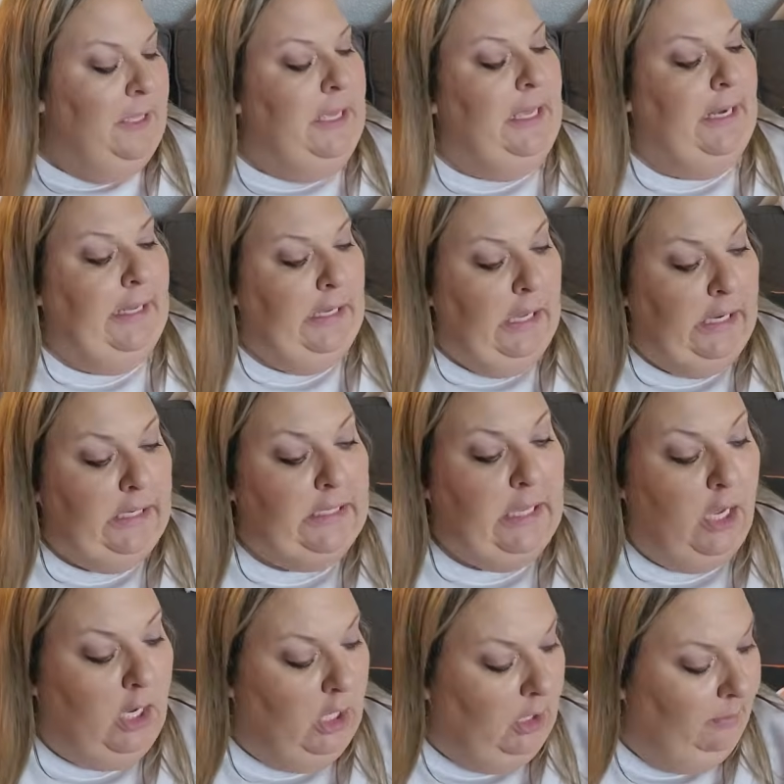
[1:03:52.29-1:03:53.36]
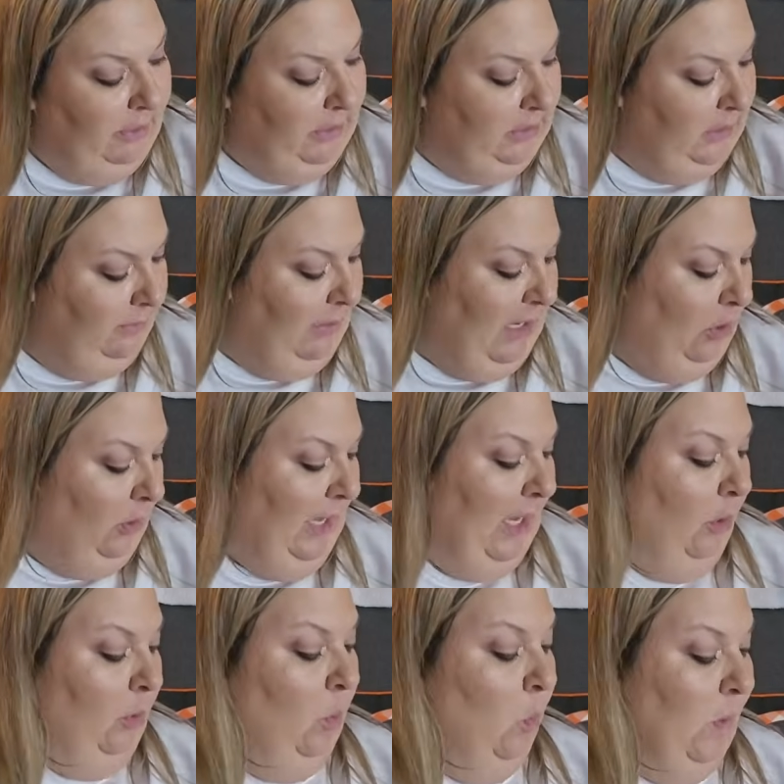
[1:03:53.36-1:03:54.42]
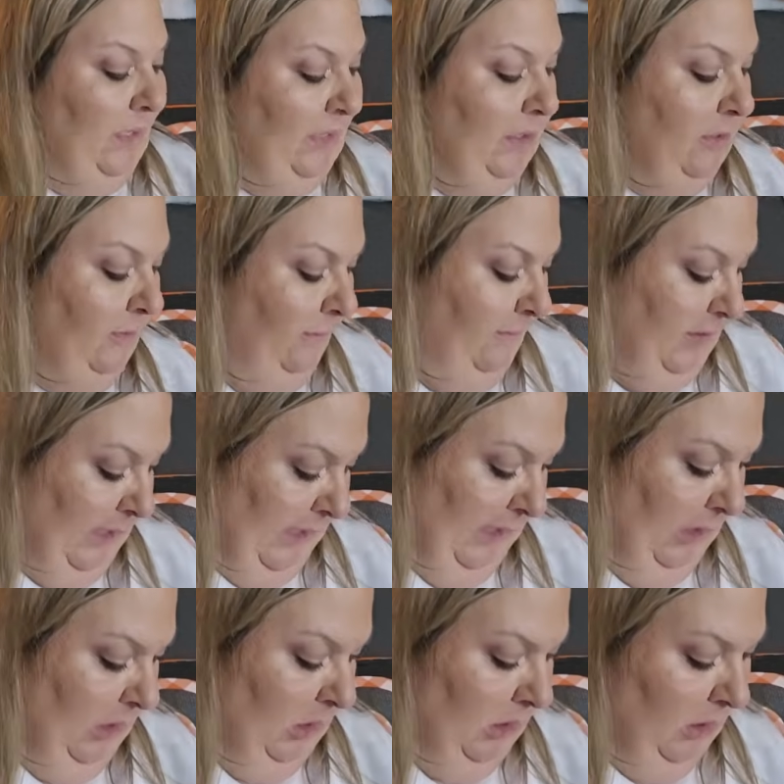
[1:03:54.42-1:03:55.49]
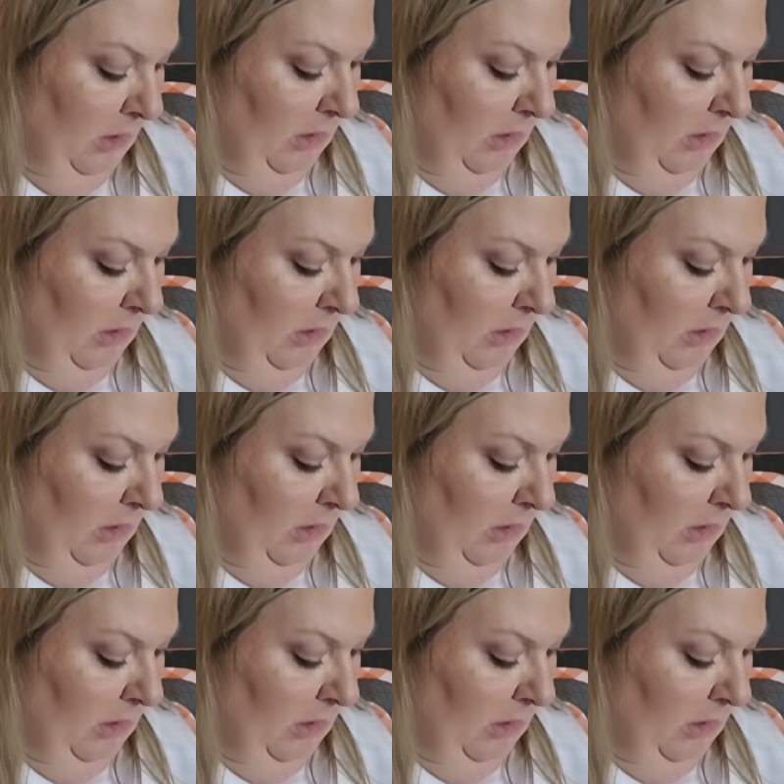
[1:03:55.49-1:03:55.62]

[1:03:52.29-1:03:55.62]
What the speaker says: And I got a comment about how it wasn't funny.